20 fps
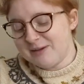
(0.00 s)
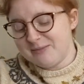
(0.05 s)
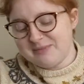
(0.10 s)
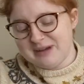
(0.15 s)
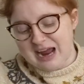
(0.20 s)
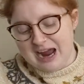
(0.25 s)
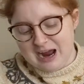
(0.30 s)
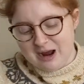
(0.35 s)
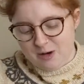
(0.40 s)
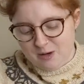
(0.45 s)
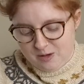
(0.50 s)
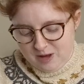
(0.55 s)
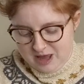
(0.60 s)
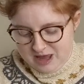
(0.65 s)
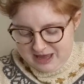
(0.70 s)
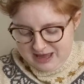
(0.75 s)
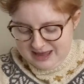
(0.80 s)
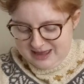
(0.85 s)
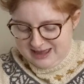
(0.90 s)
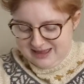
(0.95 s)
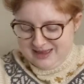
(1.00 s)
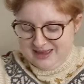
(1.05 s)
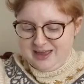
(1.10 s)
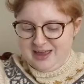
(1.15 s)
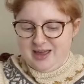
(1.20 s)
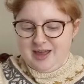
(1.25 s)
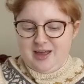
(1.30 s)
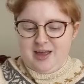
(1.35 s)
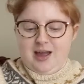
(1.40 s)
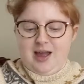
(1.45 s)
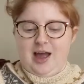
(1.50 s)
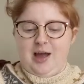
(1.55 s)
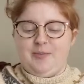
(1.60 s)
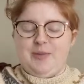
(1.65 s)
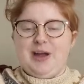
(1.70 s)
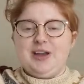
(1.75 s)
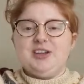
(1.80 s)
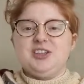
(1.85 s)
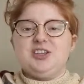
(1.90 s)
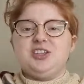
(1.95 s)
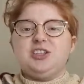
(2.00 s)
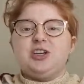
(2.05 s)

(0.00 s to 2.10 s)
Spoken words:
am now about to